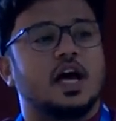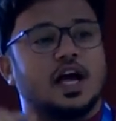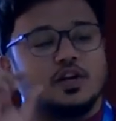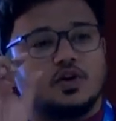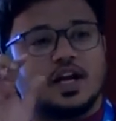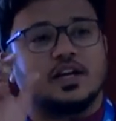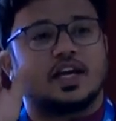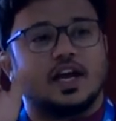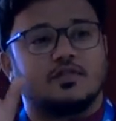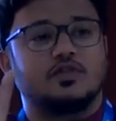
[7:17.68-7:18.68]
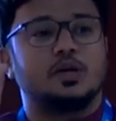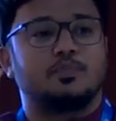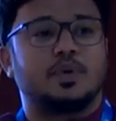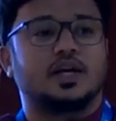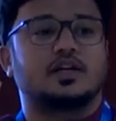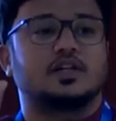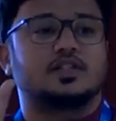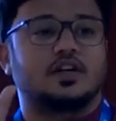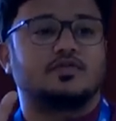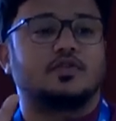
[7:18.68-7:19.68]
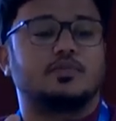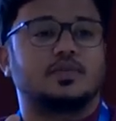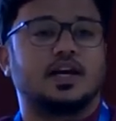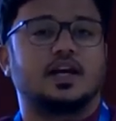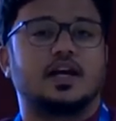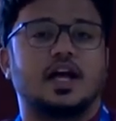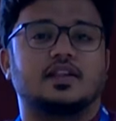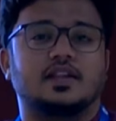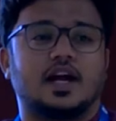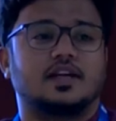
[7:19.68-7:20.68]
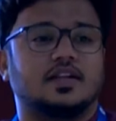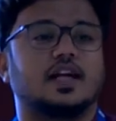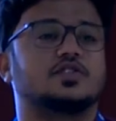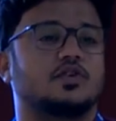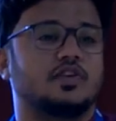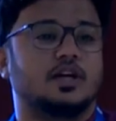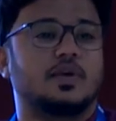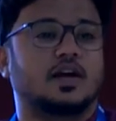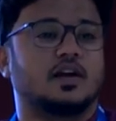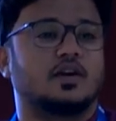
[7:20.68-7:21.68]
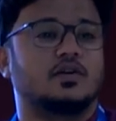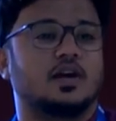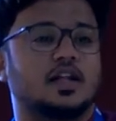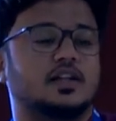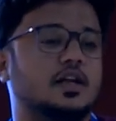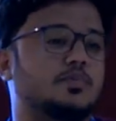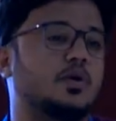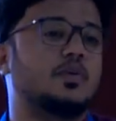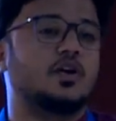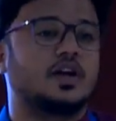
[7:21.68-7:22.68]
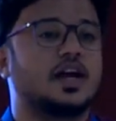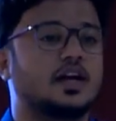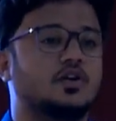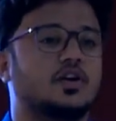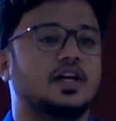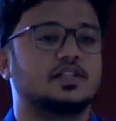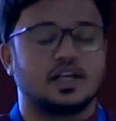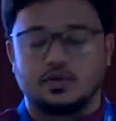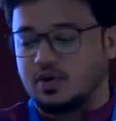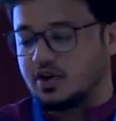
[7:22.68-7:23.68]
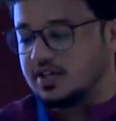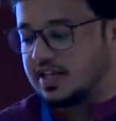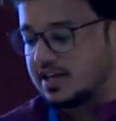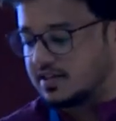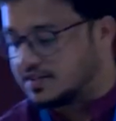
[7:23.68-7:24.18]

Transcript: And you can carefully pick stuff from there, and that that's your feedback now. And then probably you can get to your desk and work on that.